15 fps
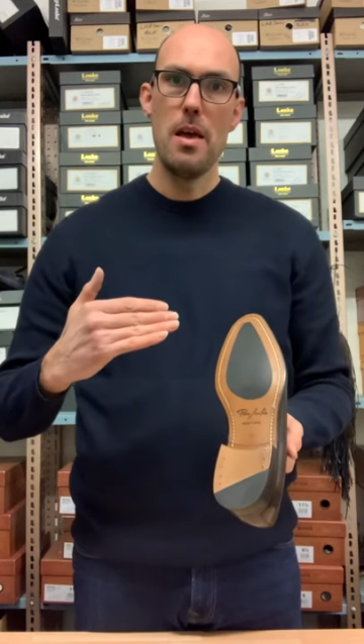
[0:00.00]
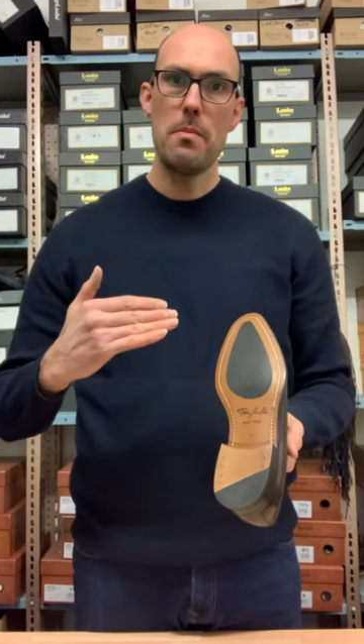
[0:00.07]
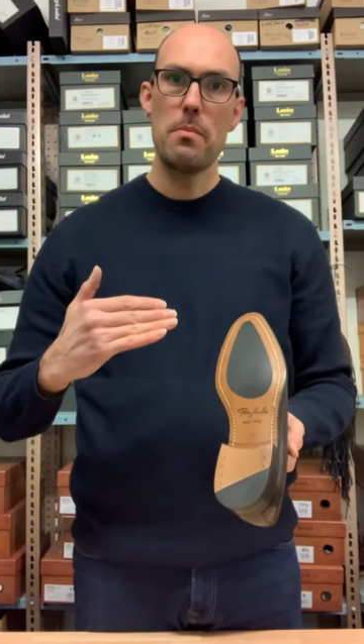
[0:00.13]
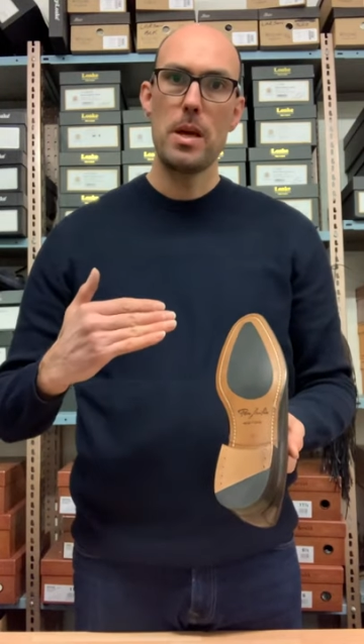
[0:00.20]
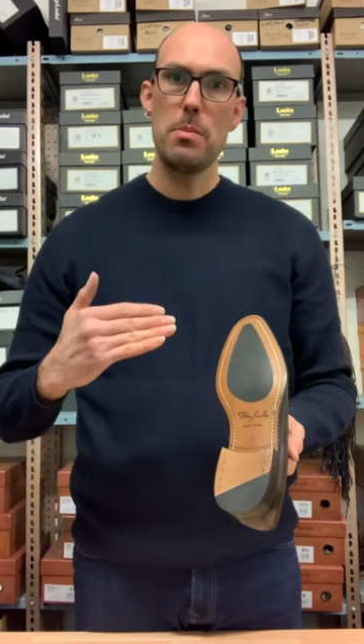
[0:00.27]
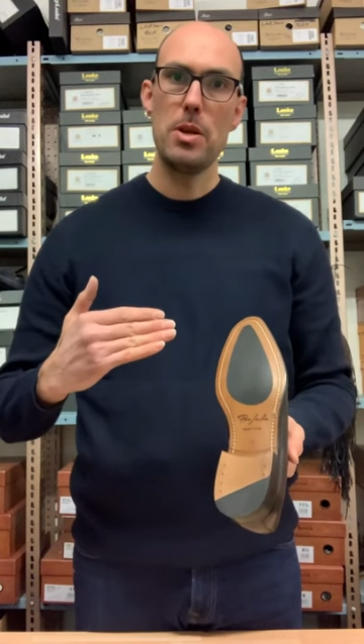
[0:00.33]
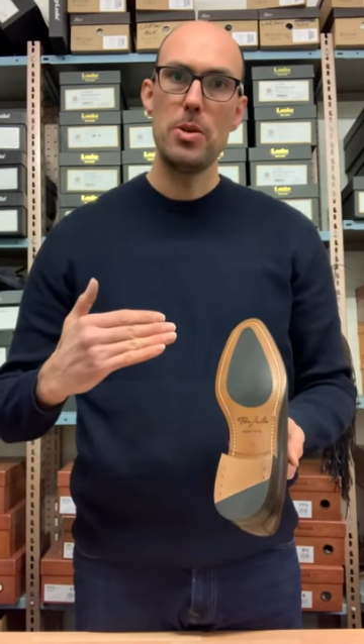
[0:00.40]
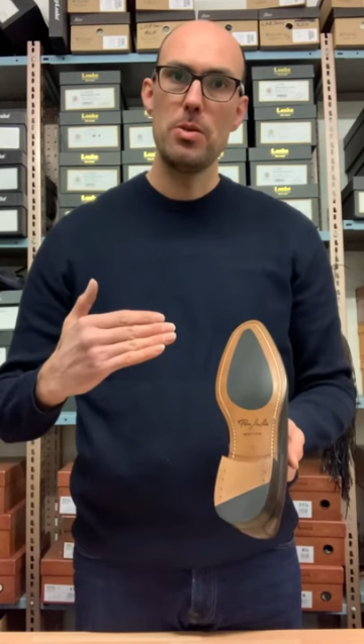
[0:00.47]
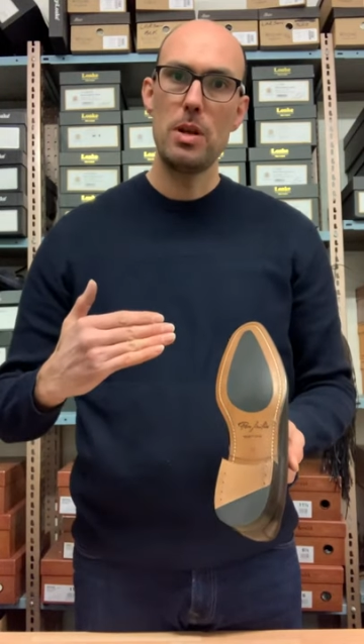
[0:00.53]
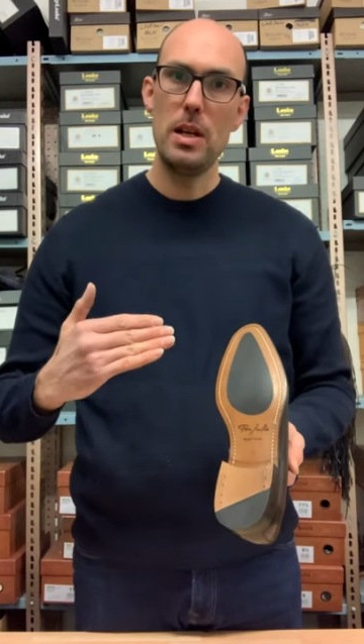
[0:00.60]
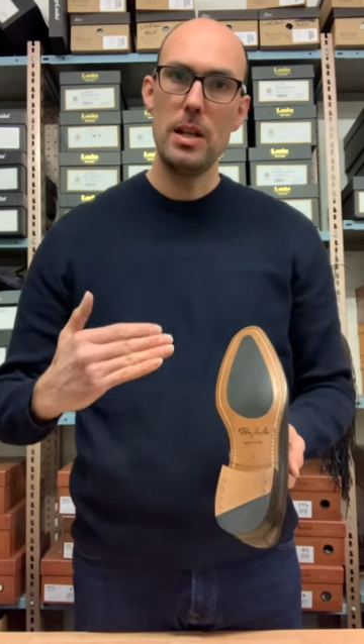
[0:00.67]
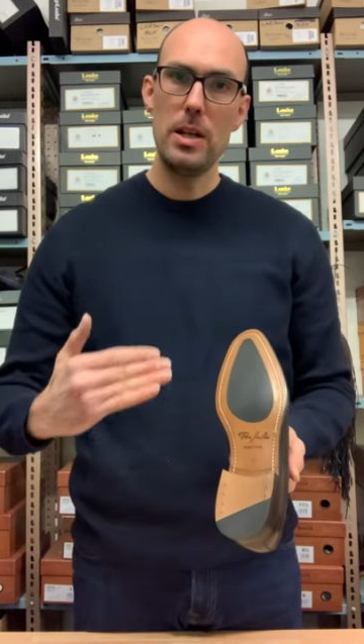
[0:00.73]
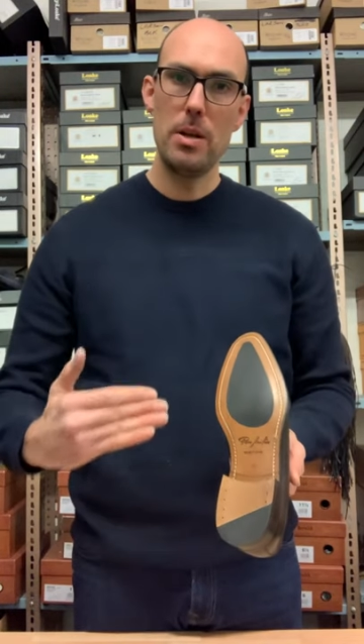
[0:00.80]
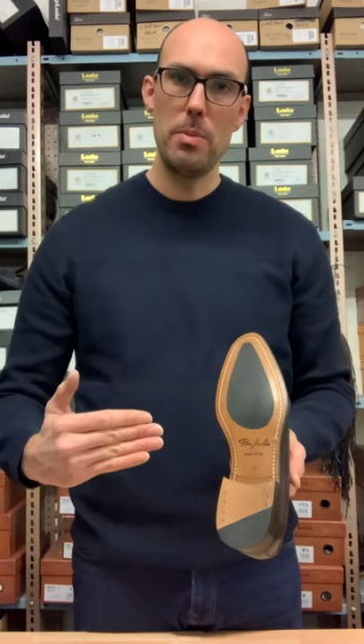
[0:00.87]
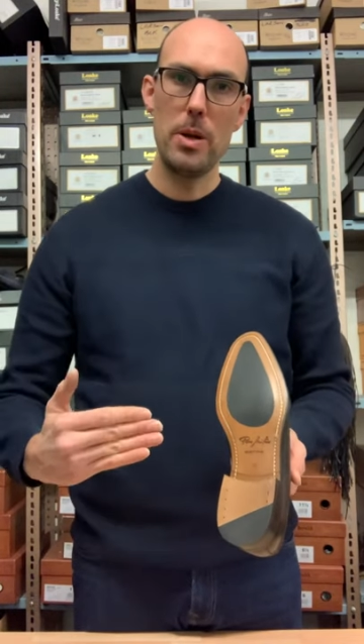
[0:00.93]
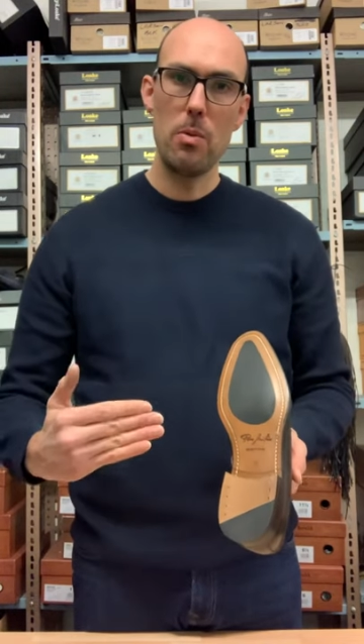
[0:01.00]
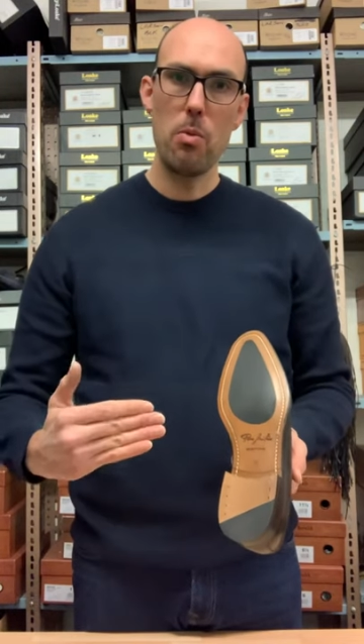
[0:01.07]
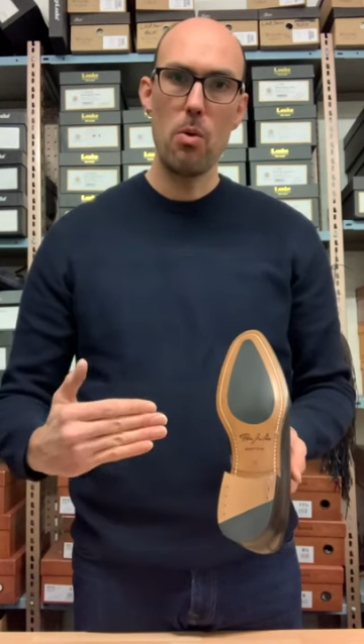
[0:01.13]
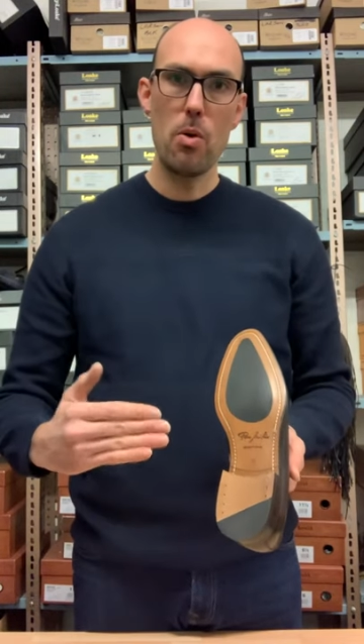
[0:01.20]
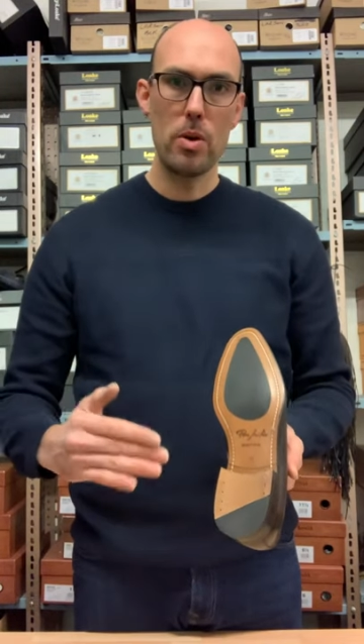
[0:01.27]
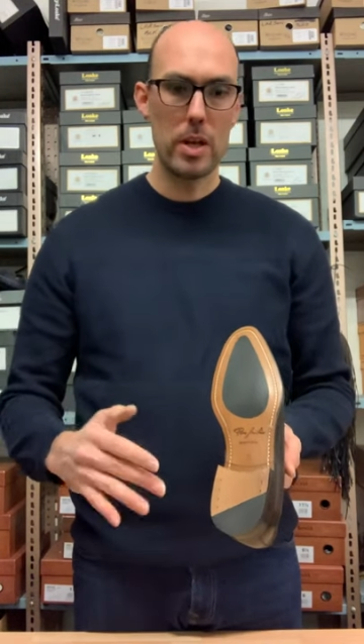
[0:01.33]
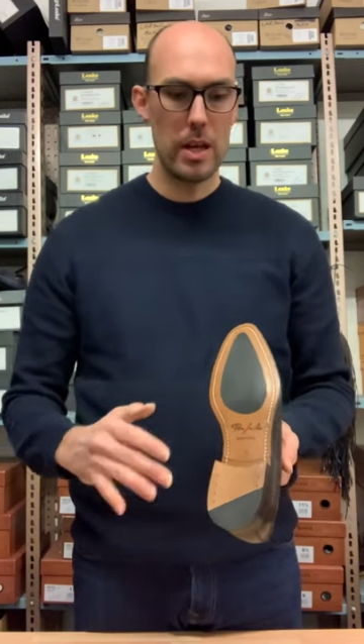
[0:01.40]
maybe do a little bit of
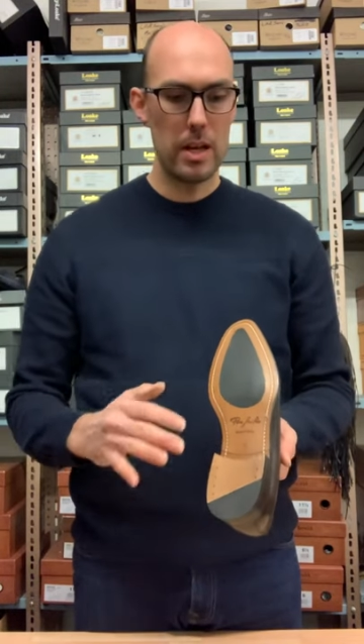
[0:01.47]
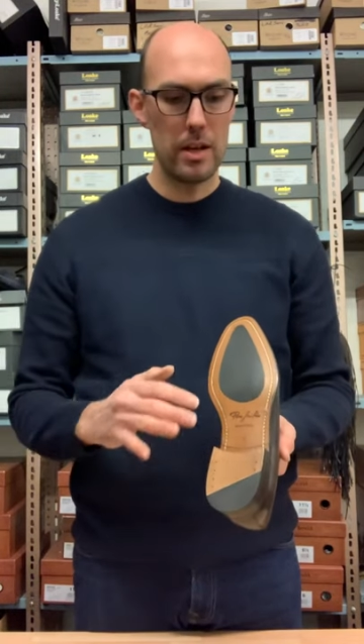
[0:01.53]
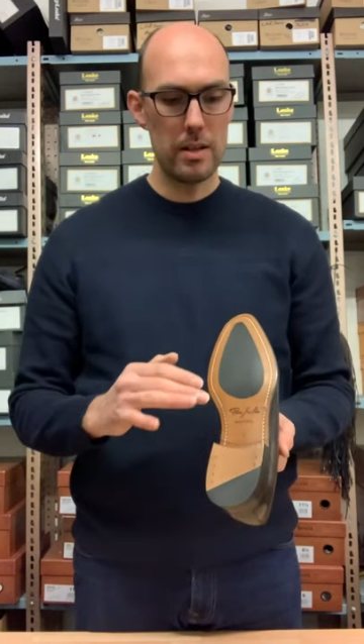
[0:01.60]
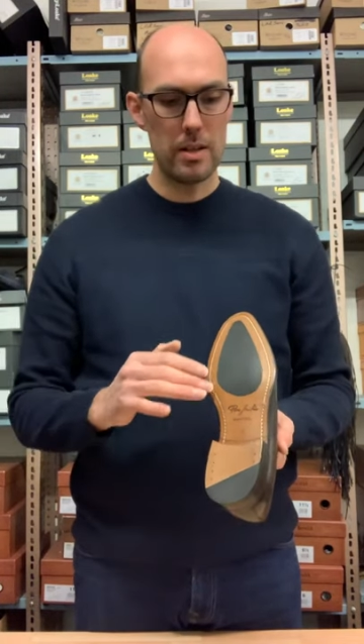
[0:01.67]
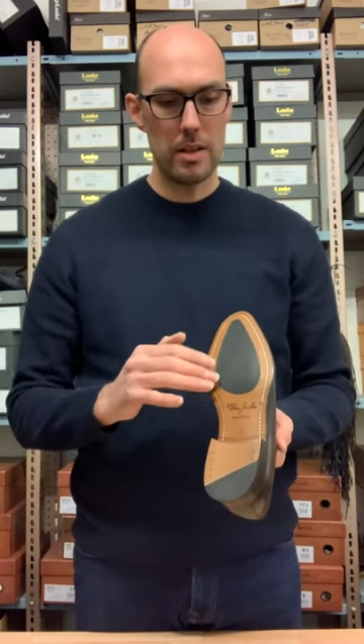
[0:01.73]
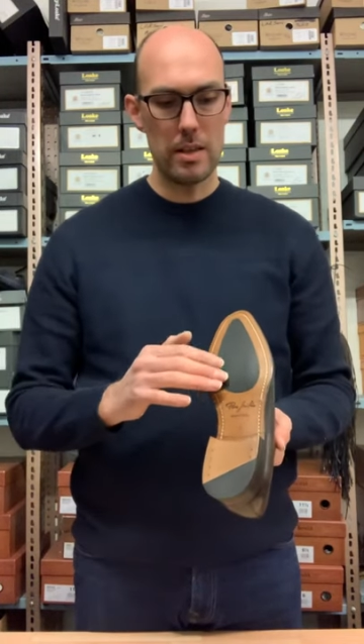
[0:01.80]
walking,